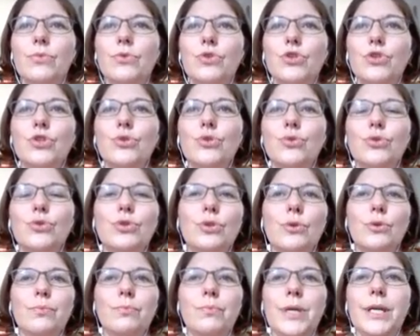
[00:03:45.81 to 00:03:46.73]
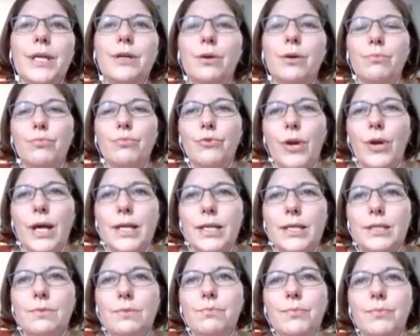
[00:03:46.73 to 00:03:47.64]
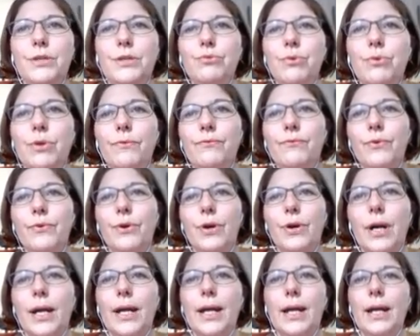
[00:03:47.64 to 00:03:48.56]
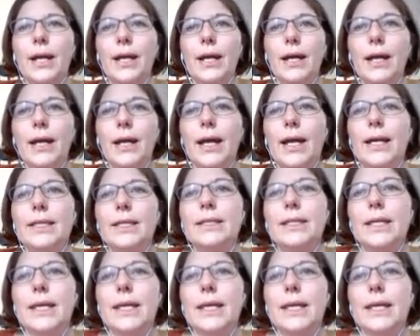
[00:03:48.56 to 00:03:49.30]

should be comprised between 4 and